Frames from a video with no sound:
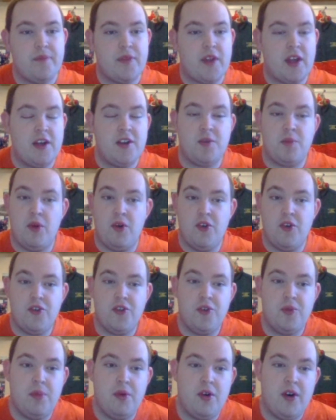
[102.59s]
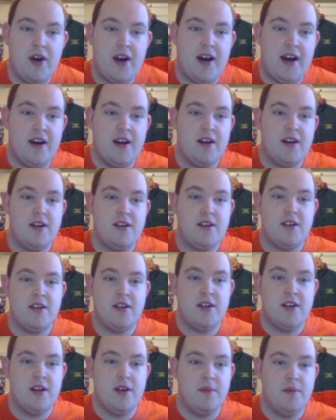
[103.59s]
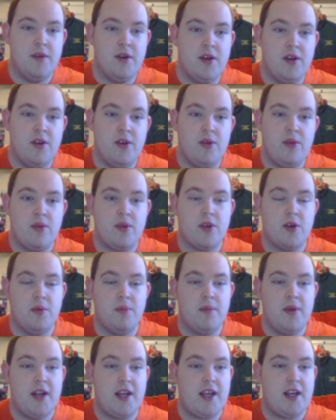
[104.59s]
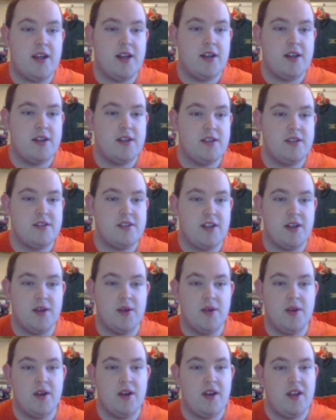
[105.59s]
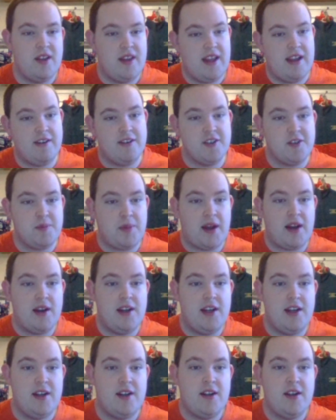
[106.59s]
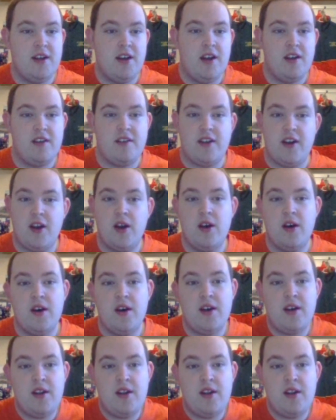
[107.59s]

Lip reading: Explore's just bought out a new company, so they're expanding, so